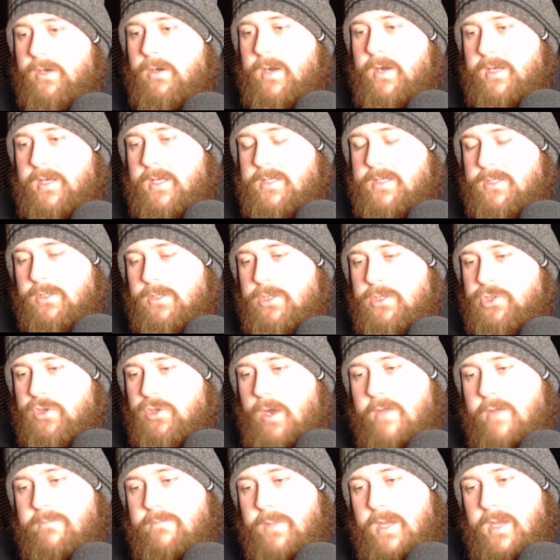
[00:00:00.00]
I guess, on a
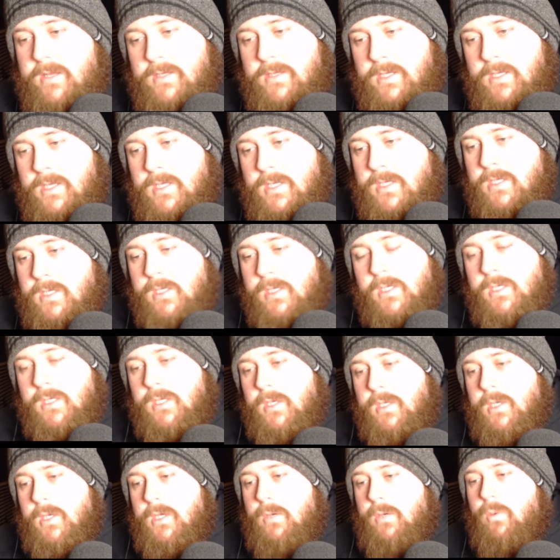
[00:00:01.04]
drive-by.
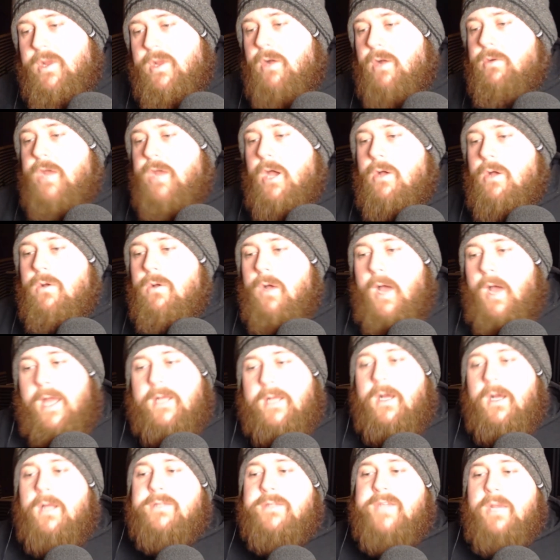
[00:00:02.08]
We all know, I
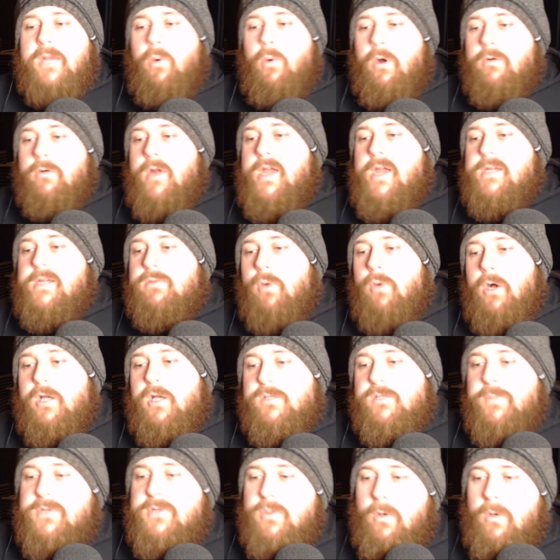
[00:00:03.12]
can't say what race, what
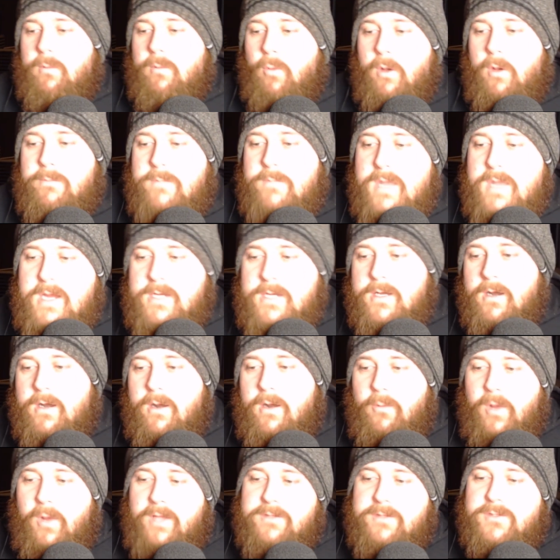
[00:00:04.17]
hospital, and what media
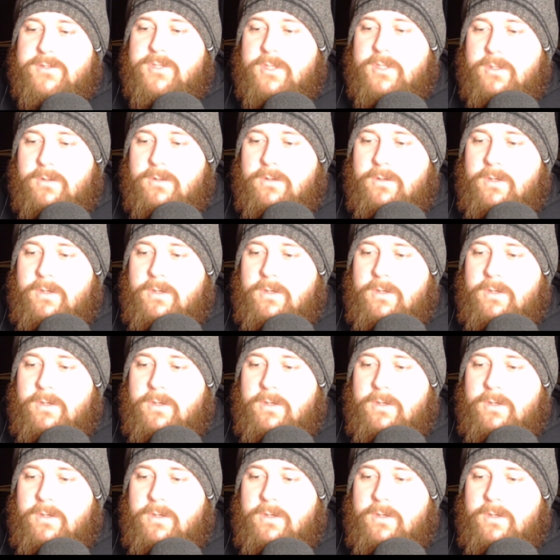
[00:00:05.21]
it went to.